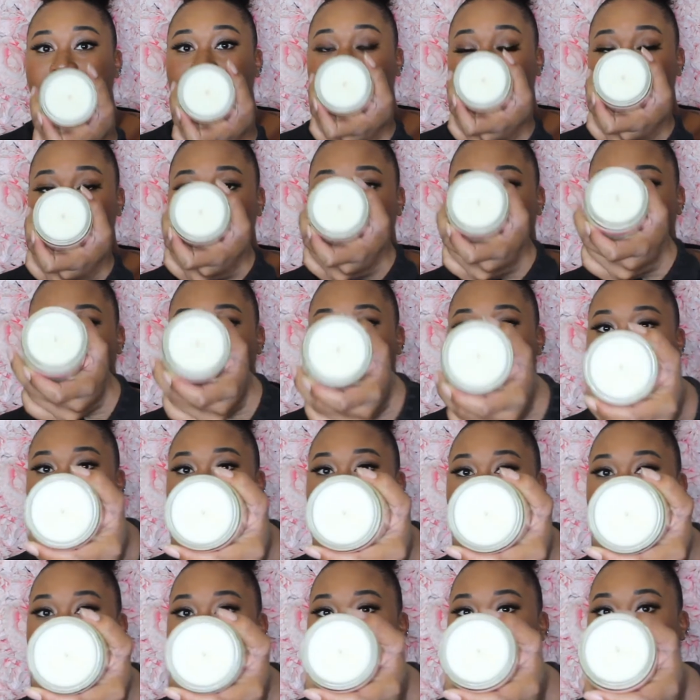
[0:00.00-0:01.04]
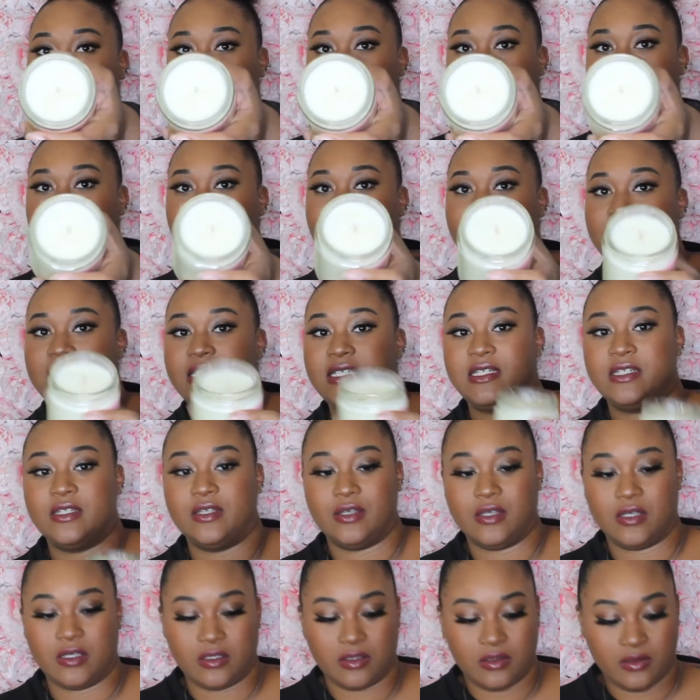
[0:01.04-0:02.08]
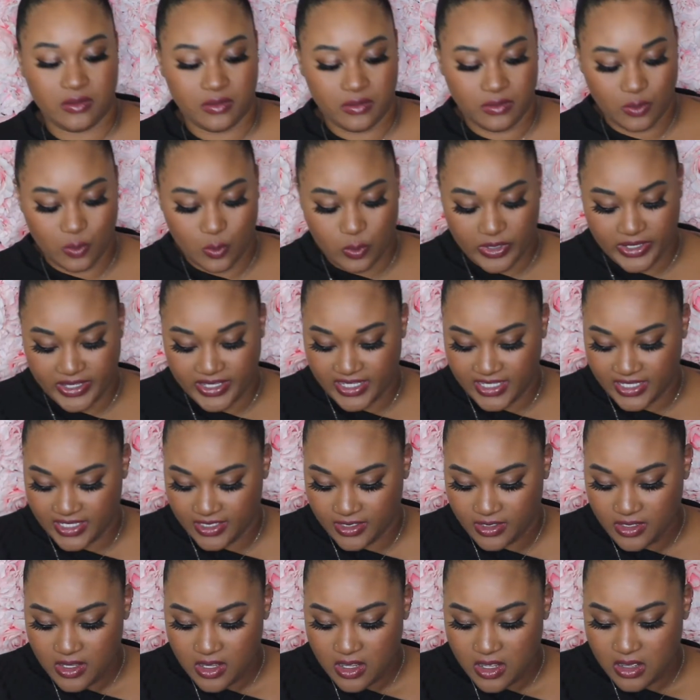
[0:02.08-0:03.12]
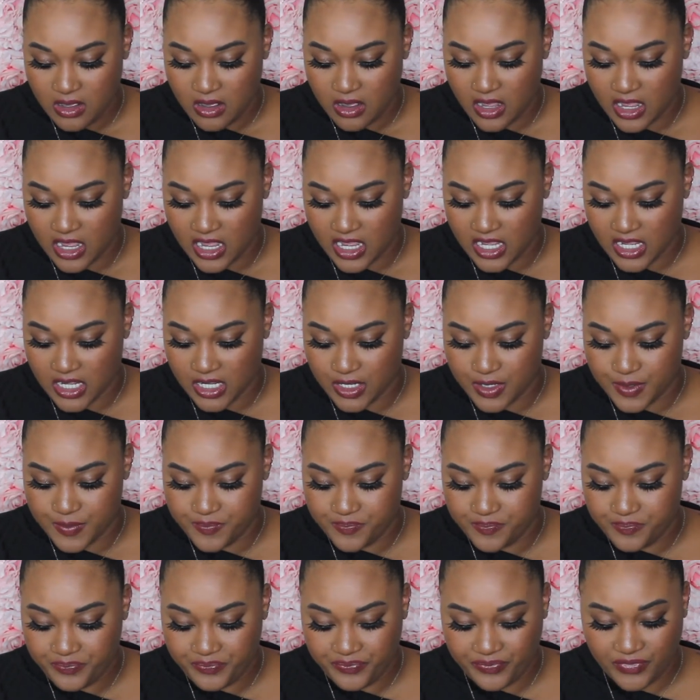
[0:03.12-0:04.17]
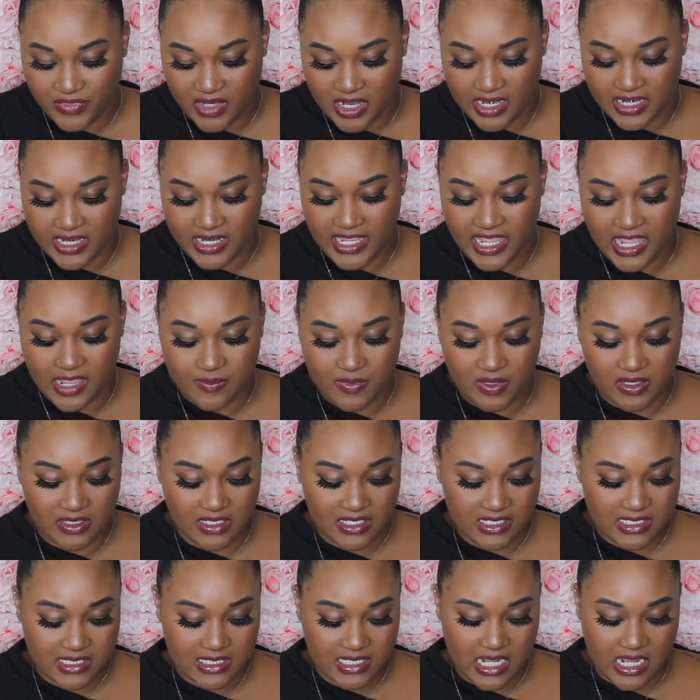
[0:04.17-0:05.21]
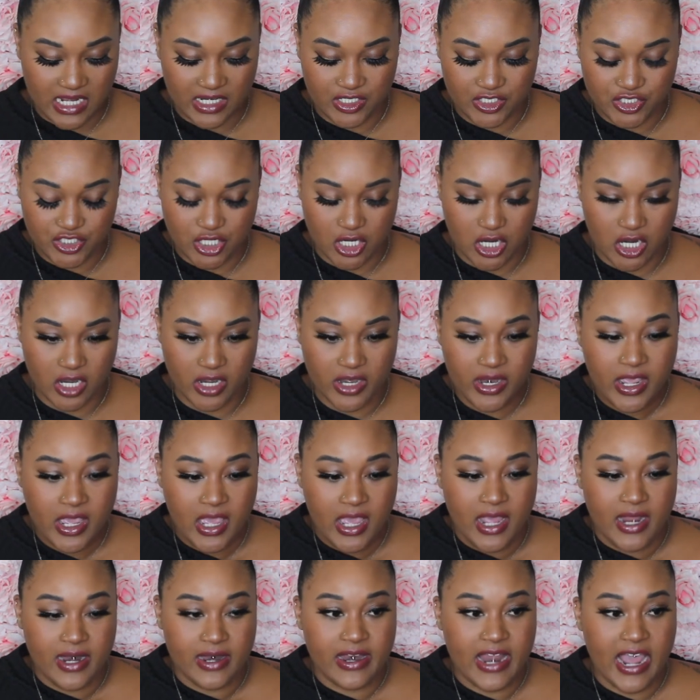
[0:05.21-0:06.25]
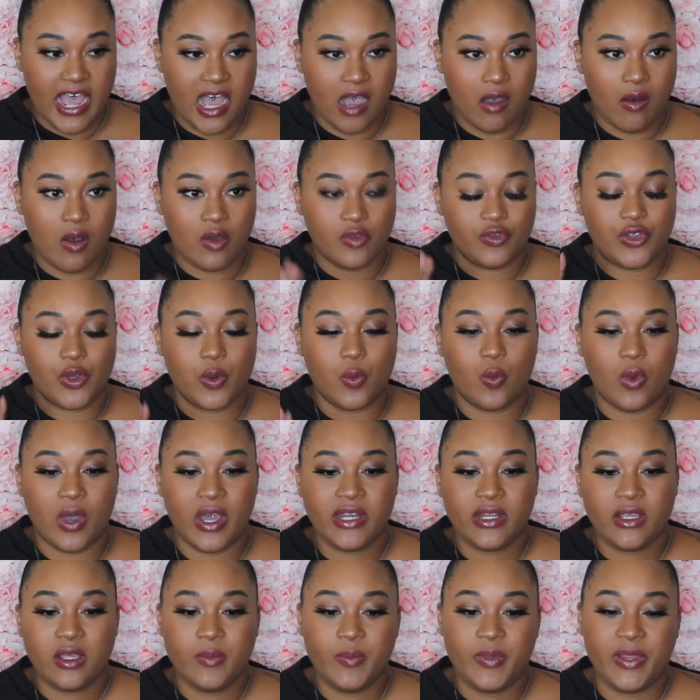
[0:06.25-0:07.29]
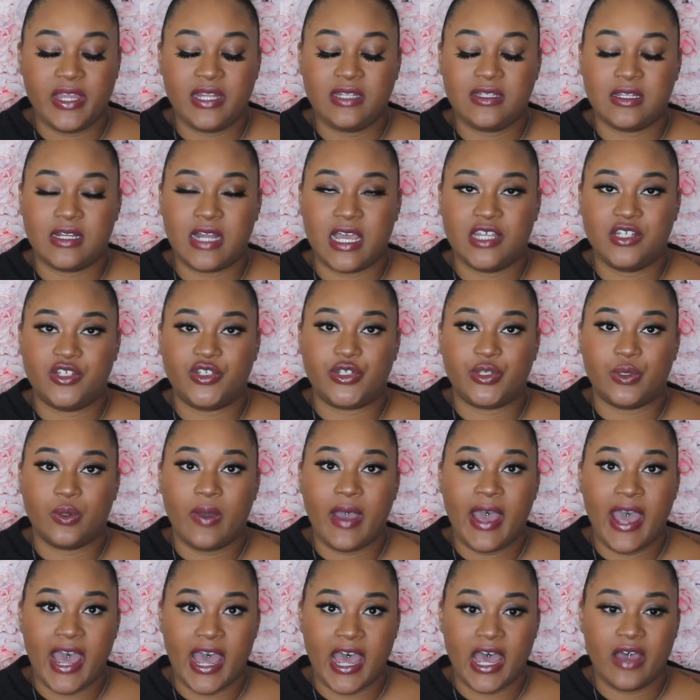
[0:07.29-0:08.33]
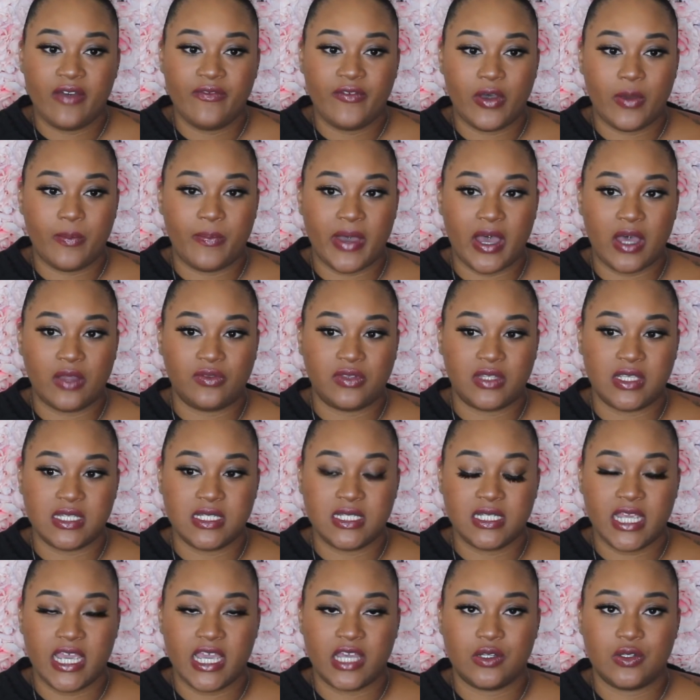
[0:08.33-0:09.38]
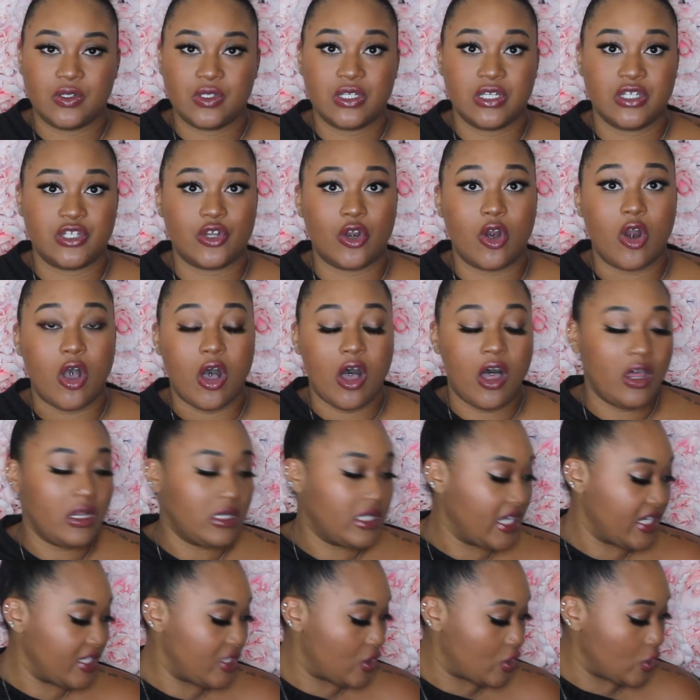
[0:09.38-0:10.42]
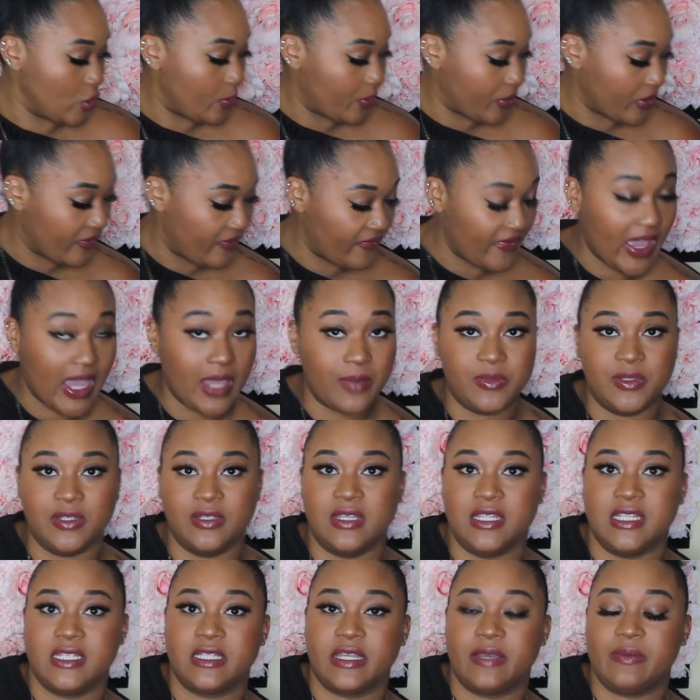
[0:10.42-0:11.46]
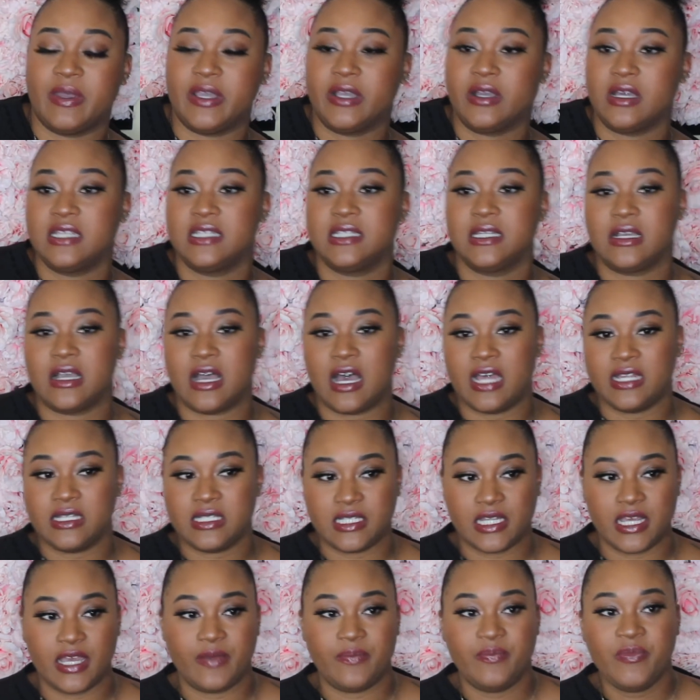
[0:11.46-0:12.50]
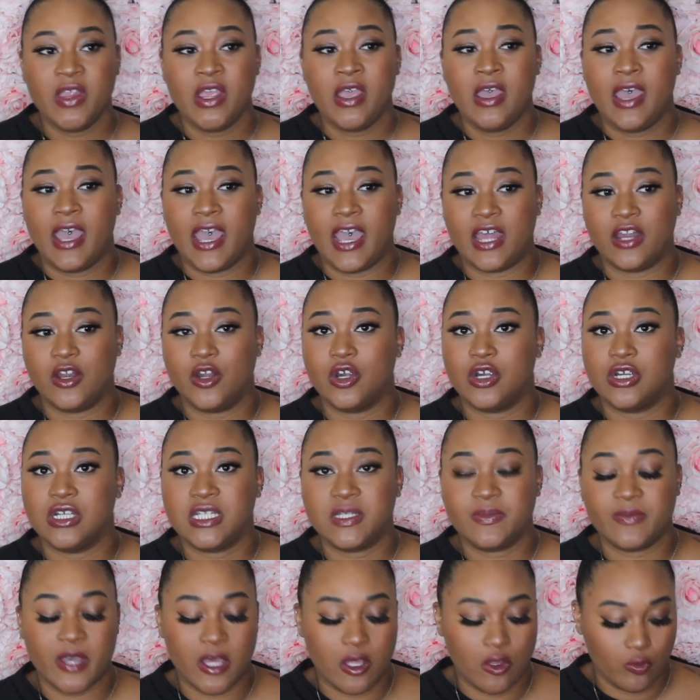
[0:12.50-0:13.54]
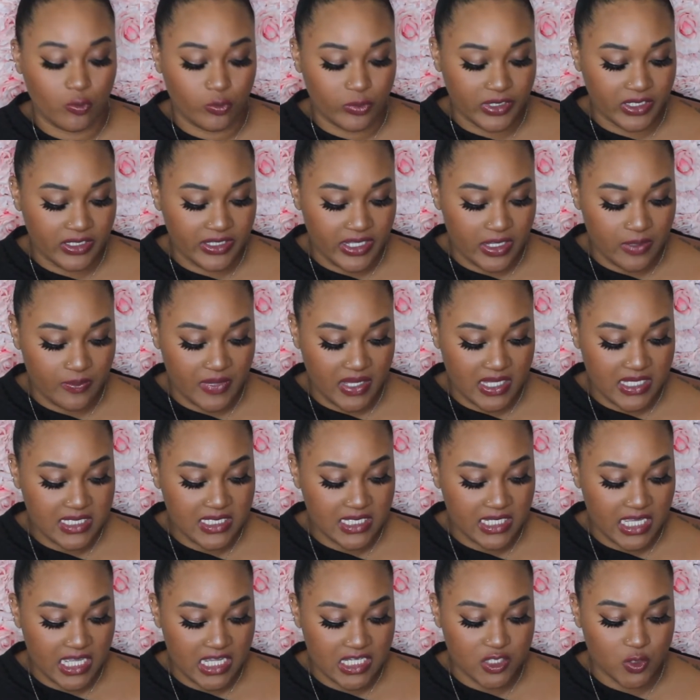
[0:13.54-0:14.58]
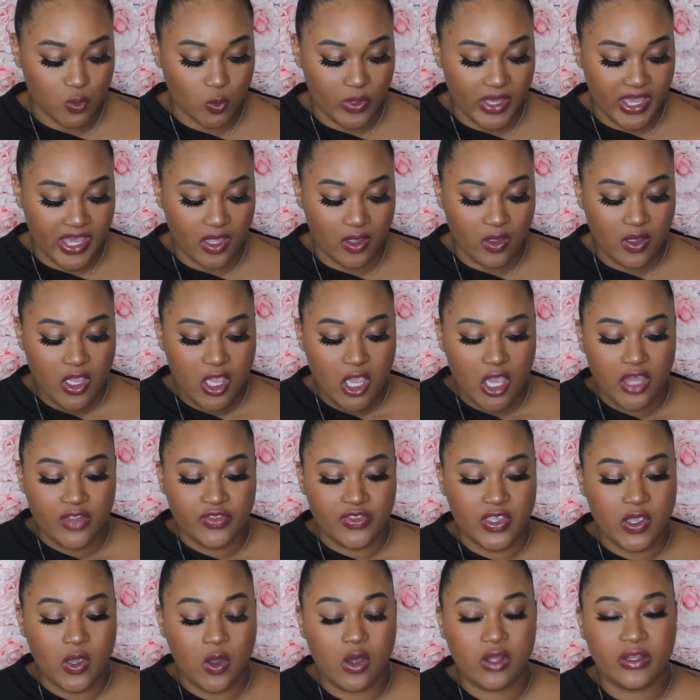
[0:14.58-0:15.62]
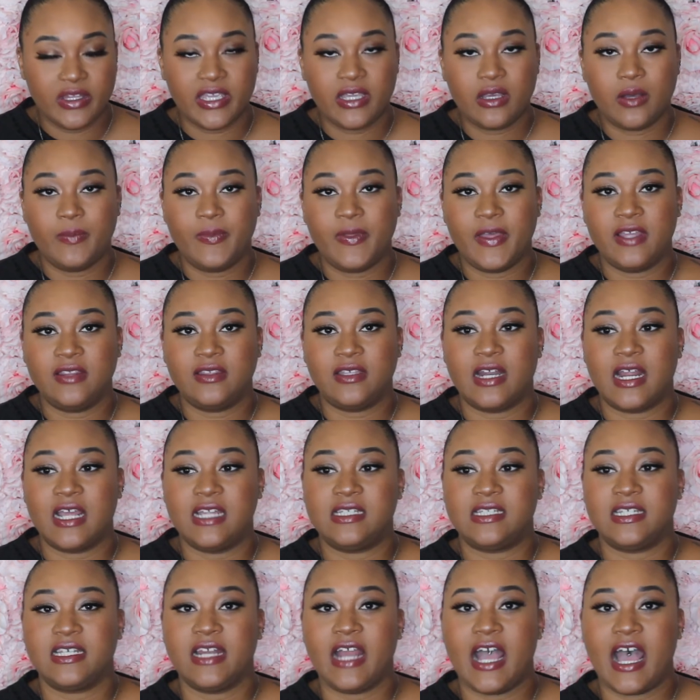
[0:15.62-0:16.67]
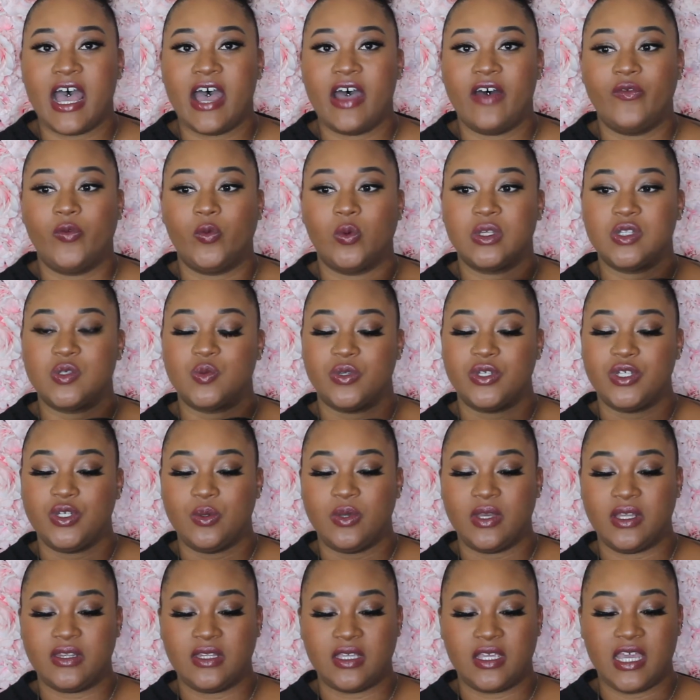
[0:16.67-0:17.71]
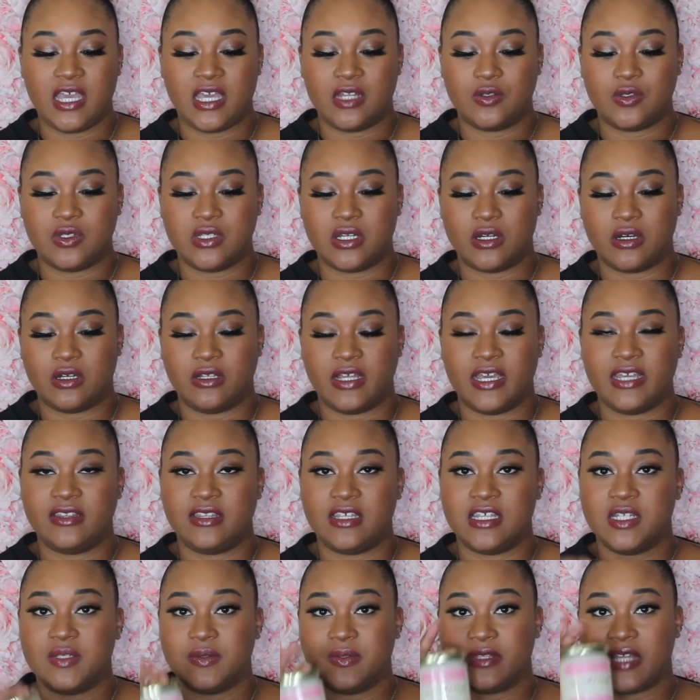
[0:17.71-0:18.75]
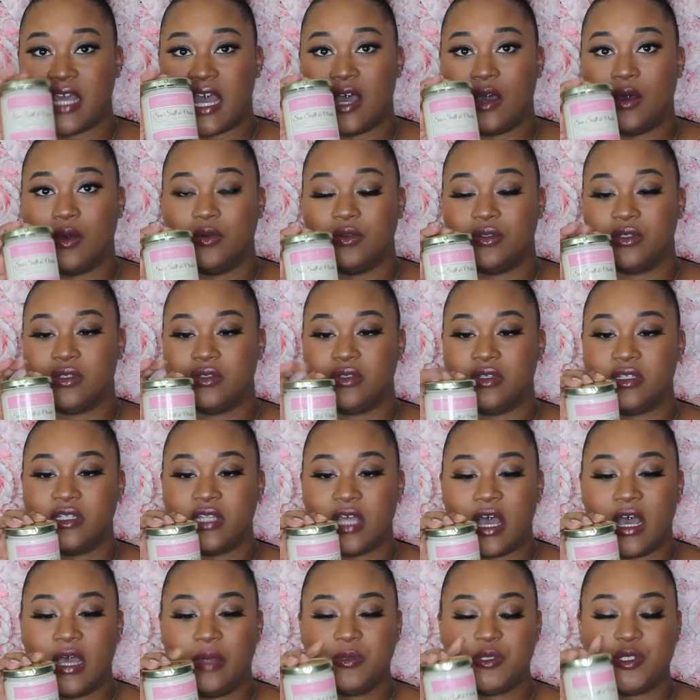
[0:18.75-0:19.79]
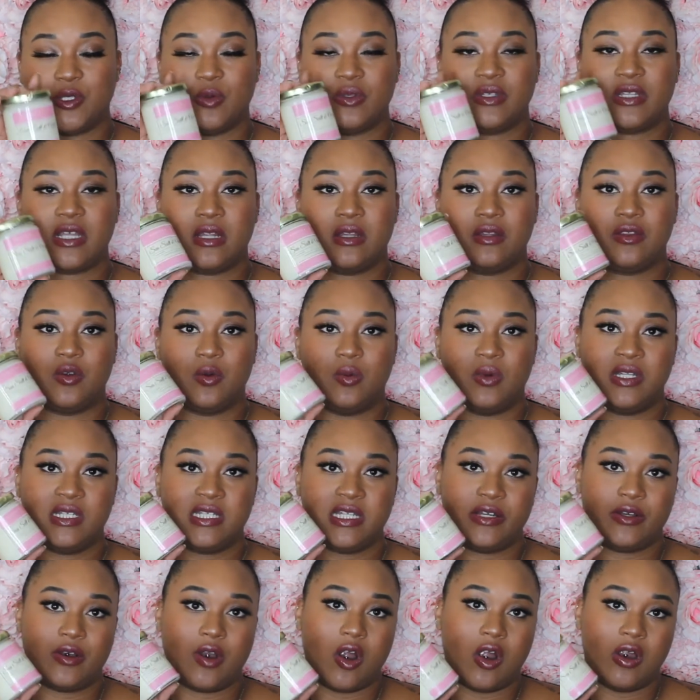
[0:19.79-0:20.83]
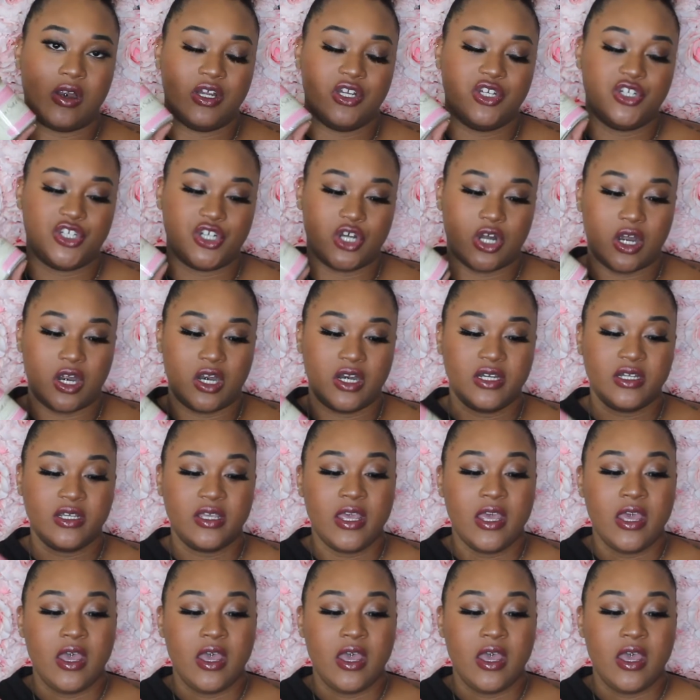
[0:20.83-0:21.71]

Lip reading: used this one yet. The wick is still white. And it came in this kind of jar. Now, the one complaint that I do have about these candles, because they're all like super fabulous. Like my cousin got some and hers smell really amazing as well. The only complaint that I did have was when you get the candles that are like this without the top, so with the ones that aren't jarred,